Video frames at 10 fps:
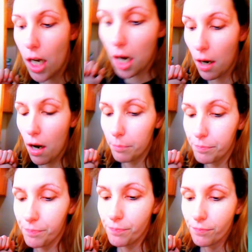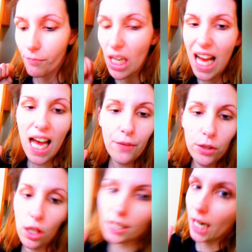um, I have
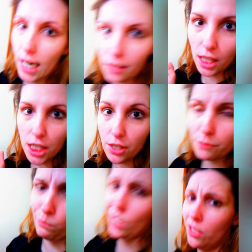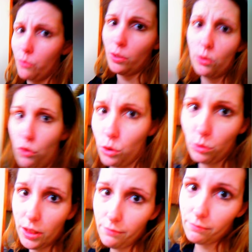a lot of eyelashes, might as well
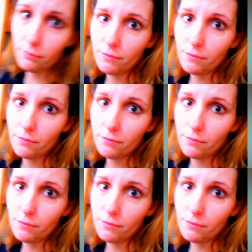do it.